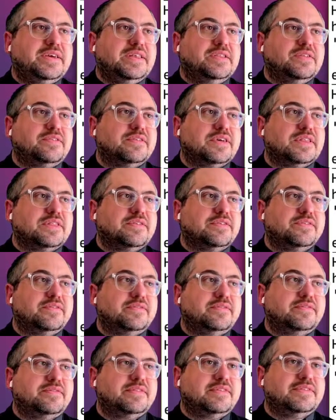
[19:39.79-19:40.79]
And it looks like there's
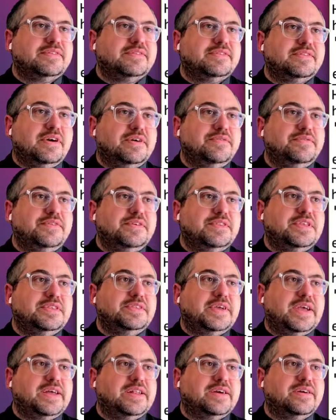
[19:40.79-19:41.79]
stuff in the
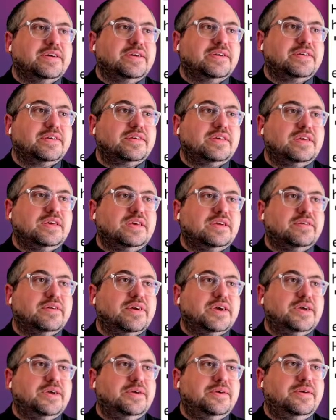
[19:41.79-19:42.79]
data key,
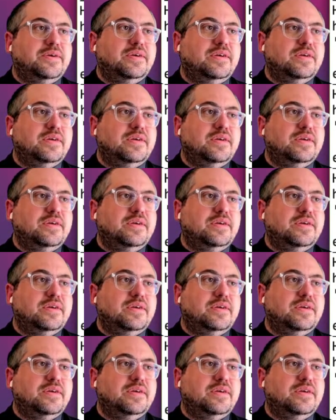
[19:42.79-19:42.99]
right?